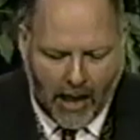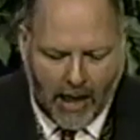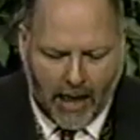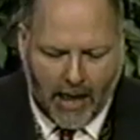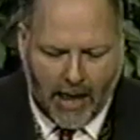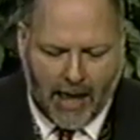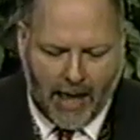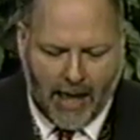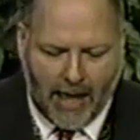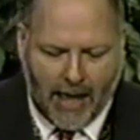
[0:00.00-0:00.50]

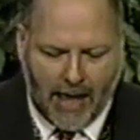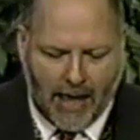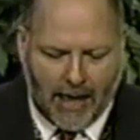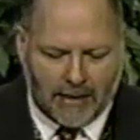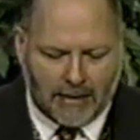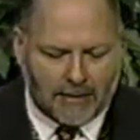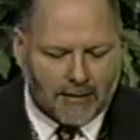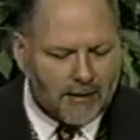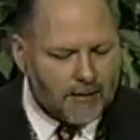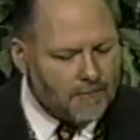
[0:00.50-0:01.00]

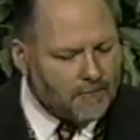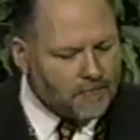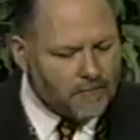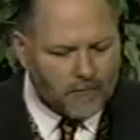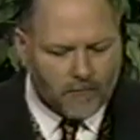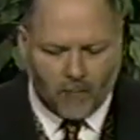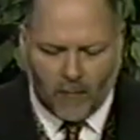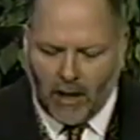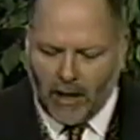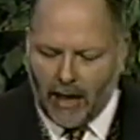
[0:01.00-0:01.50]
And
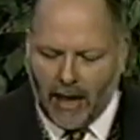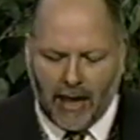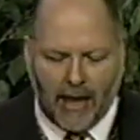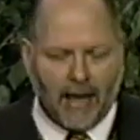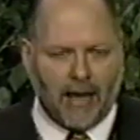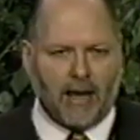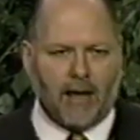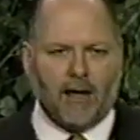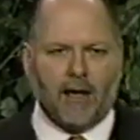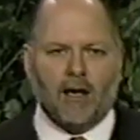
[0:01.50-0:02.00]

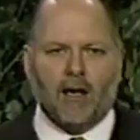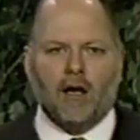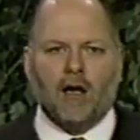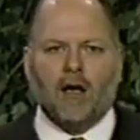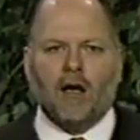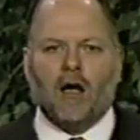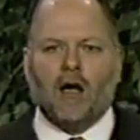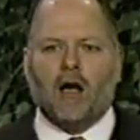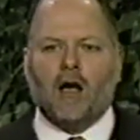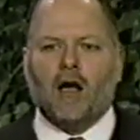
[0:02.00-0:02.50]
hey,
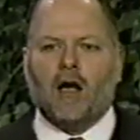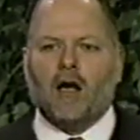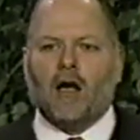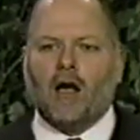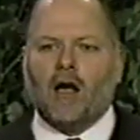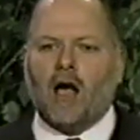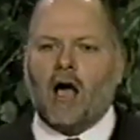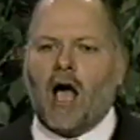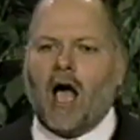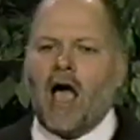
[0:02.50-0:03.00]

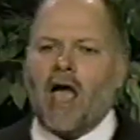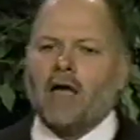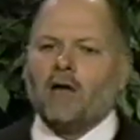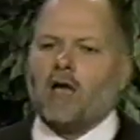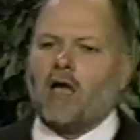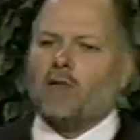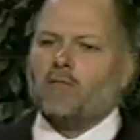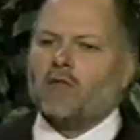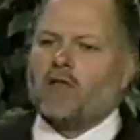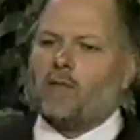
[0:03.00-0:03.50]

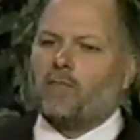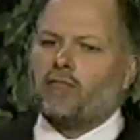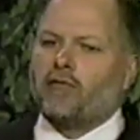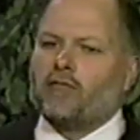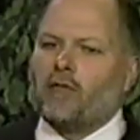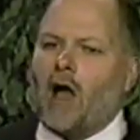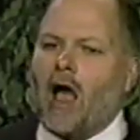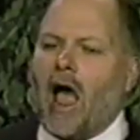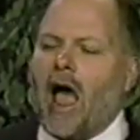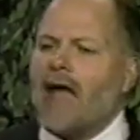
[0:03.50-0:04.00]

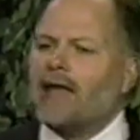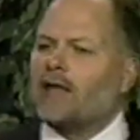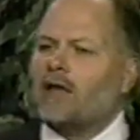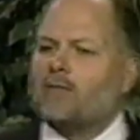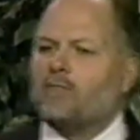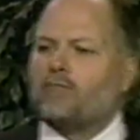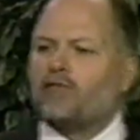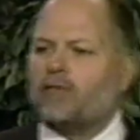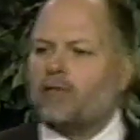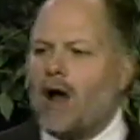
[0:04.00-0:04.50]
I
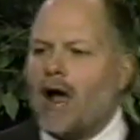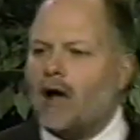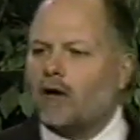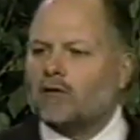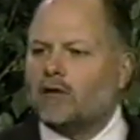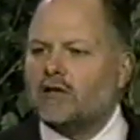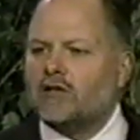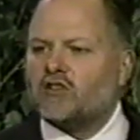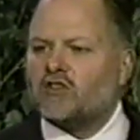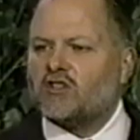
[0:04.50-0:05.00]
can
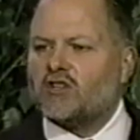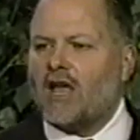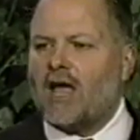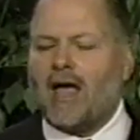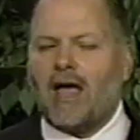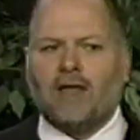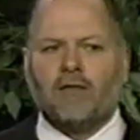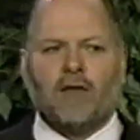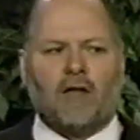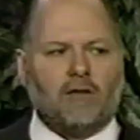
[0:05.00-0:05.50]
proudly
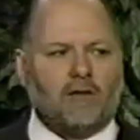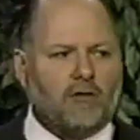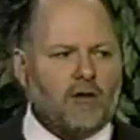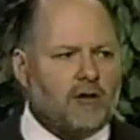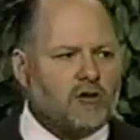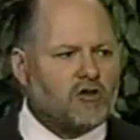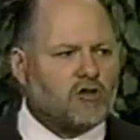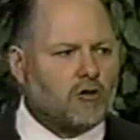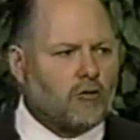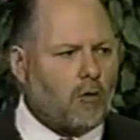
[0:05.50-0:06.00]
say that
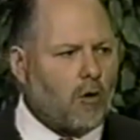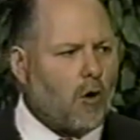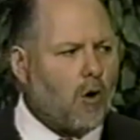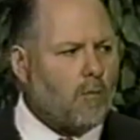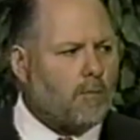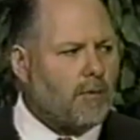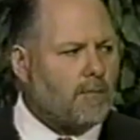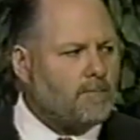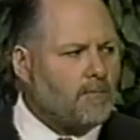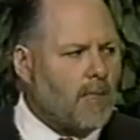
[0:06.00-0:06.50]
this
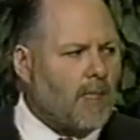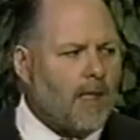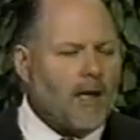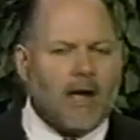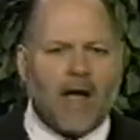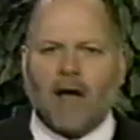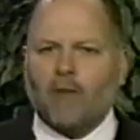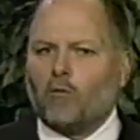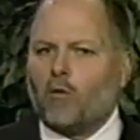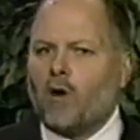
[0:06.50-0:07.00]
group,
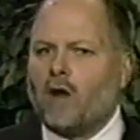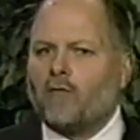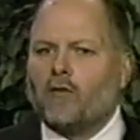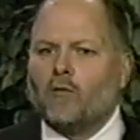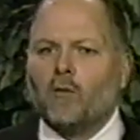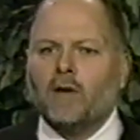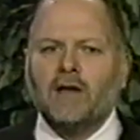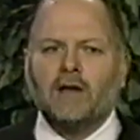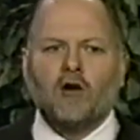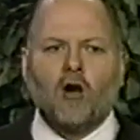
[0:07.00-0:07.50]
and
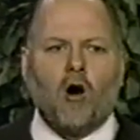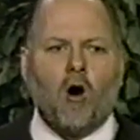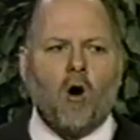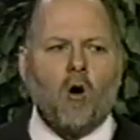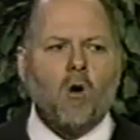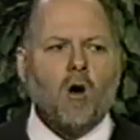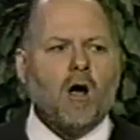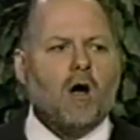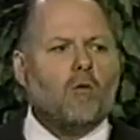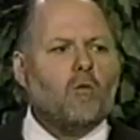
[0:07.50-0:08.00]
wherever we
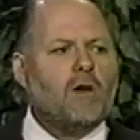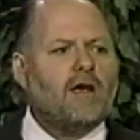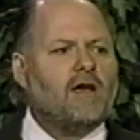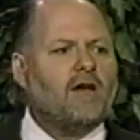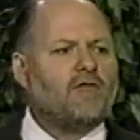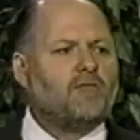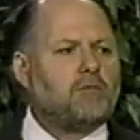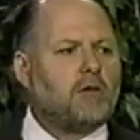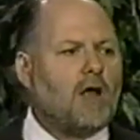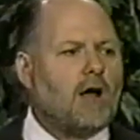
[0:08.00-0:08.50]
go, we
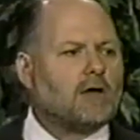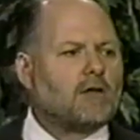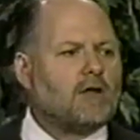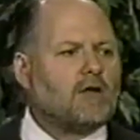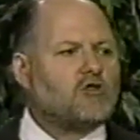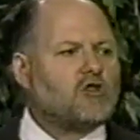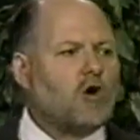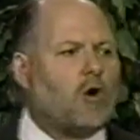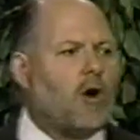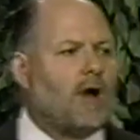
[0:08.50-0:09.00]
have plugged
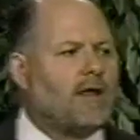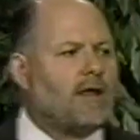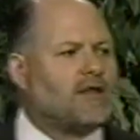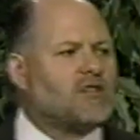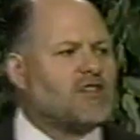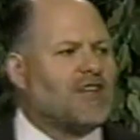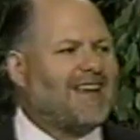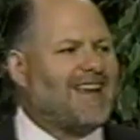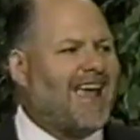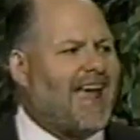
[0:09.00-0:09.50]
the
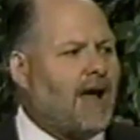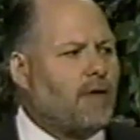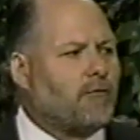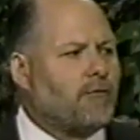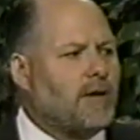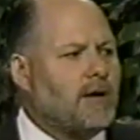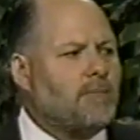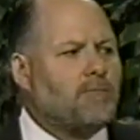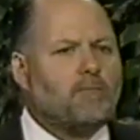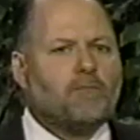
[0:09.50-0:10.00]
toilets at
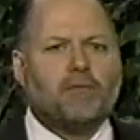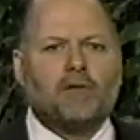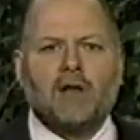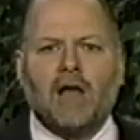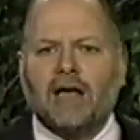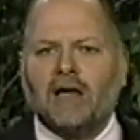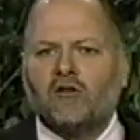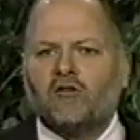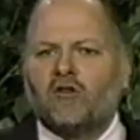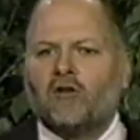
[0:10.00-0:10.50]
every
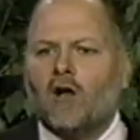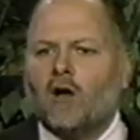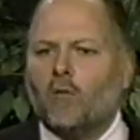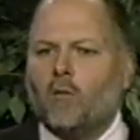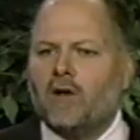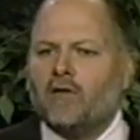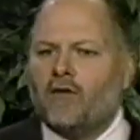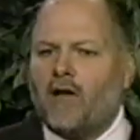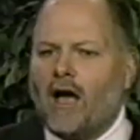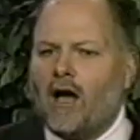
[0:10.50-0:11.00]
place
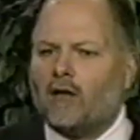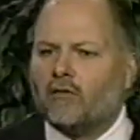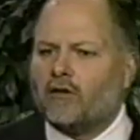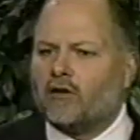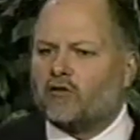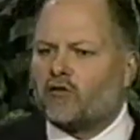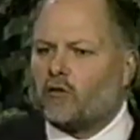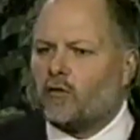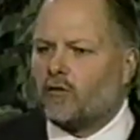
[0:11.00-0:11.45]
we've held this